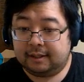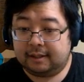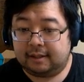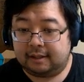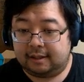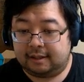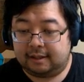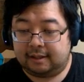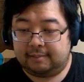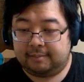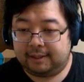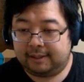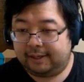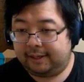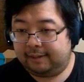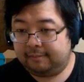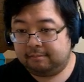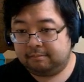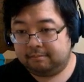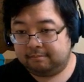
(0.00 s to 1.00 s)

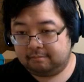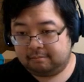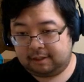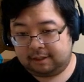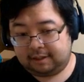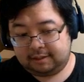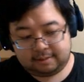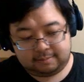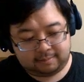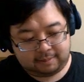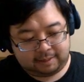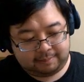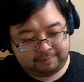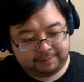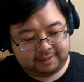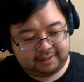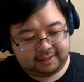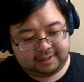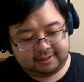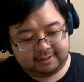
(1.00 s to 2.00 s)
Again, that might be
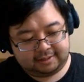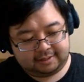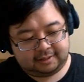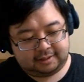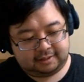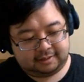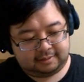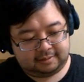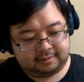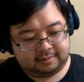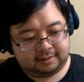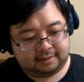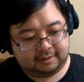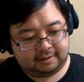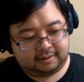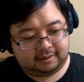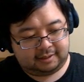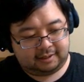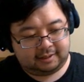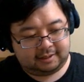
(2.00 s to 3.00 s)
nice because
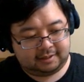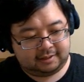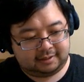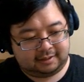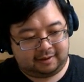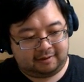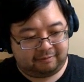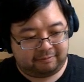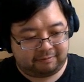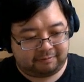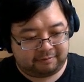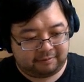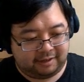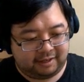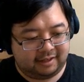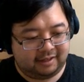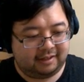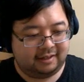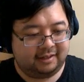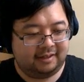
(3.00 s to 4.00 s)
it is a
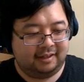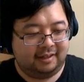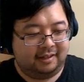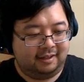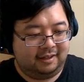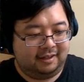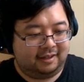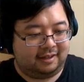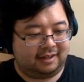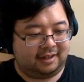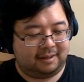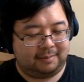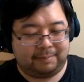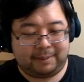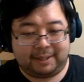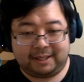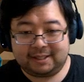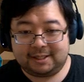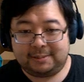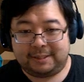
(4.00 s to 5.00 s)
free
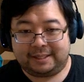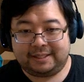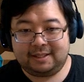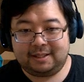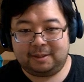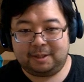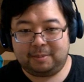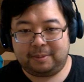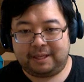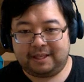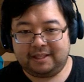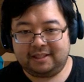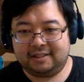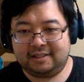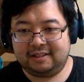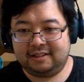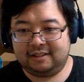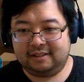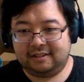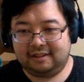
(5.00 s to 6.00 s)
box space
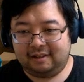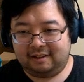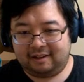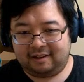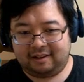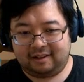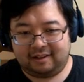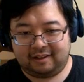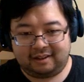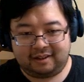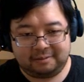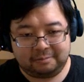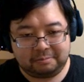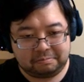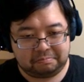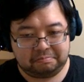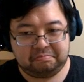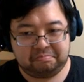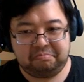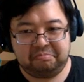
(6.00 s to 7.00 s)
expansion, and
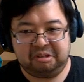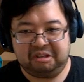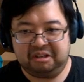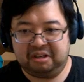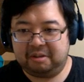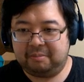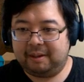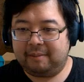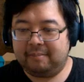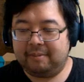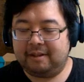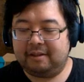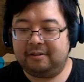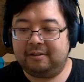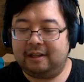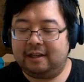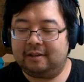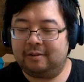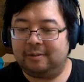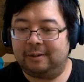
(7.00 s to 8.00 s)
you're going to be able to do
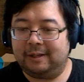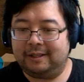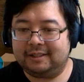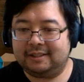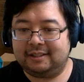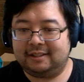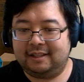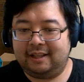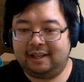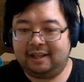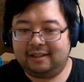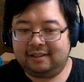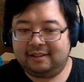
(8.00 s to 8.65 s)
that twice a day.